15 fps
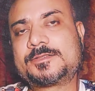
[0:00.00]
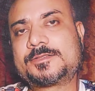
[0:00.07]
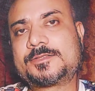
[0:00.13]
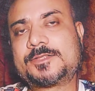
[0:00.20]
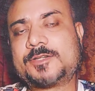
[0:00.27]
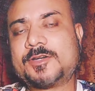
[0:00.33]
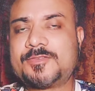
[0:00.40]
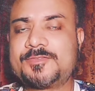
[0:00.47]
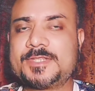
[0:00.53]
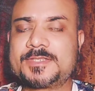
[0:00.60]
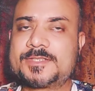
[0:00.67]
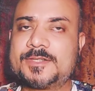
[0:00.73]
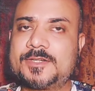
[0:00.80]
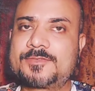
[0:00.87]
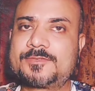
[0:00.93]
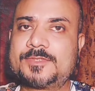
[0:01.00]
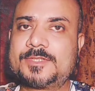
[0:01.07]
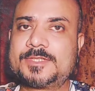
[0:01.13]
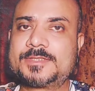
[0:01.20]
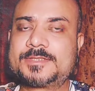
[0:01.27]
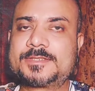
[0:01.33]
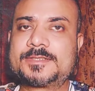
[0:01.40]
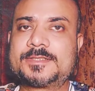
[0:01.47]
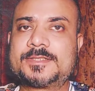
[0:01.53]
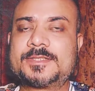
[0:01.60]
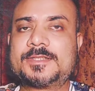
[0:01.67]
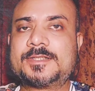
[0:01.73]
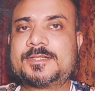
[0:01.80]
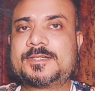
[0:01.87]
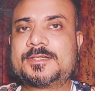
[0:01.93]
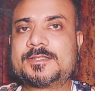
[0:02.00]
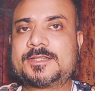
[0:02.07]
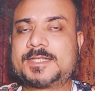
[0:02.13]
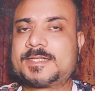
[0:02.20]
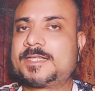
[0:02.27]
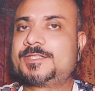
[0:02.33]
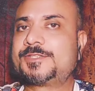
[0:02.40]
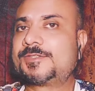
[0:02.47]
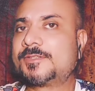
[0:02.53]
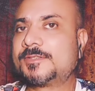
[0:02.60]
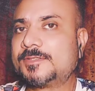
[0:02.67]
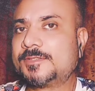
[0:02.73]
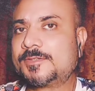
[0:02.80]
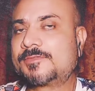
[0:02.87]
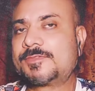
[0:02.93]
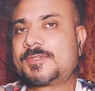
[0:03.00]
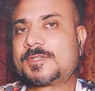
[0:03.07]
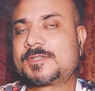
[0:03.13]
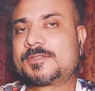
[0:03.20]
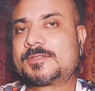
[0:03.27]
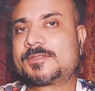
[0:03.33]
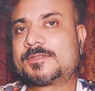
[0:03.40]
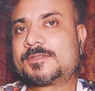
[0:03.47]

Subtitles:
obvious thought was that I should look for